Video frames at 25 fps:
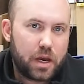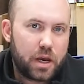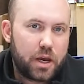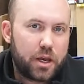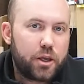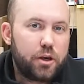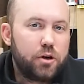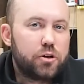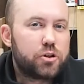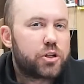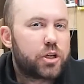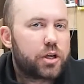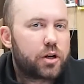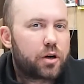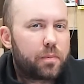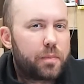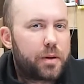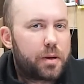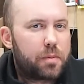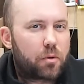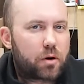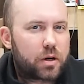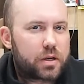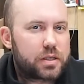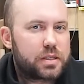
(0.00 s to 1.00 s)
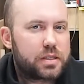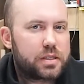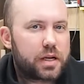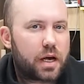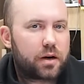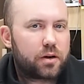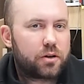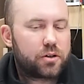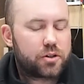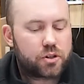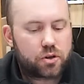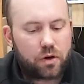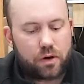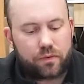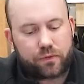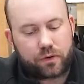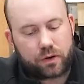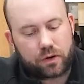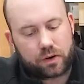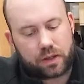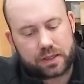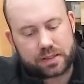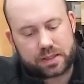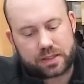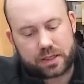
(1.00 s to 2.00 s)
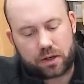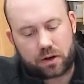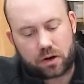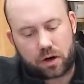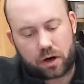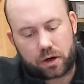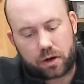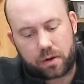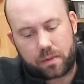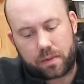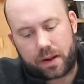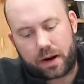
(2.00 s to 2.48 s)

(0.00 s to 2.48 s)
Usually it'll be more subtle. So if let's say you're arguing